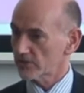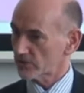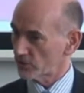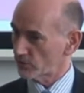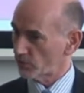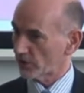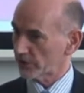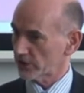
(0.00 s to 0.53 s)

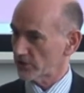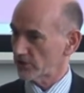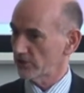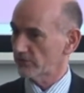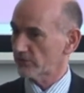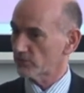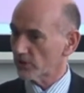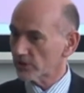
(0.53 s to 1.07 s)
So what is
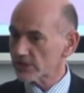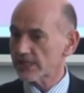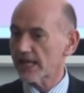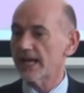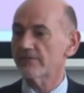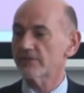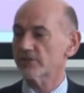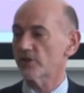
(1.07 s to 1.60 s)
good for one
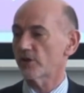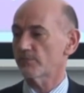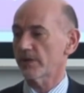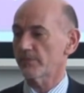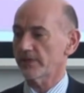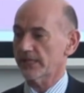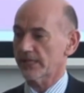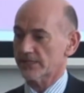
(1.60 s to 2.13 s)
staff is not
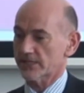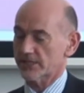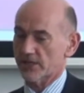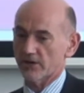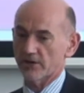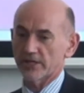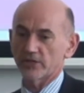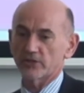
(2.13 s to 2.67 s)
maybe
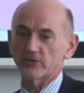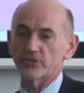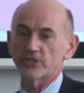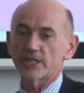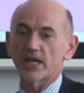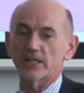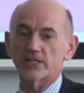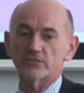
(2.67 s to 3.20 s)
necessarily a
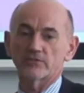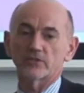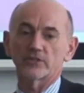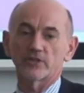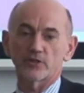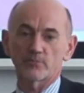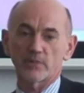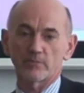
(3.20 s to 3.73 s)
good challenge for
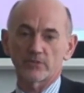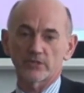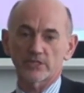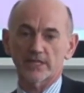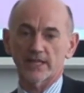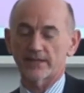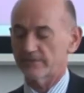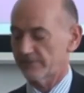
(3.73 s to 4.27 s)
another member of
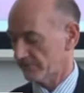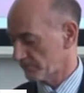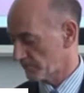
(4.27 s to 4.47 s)
staff.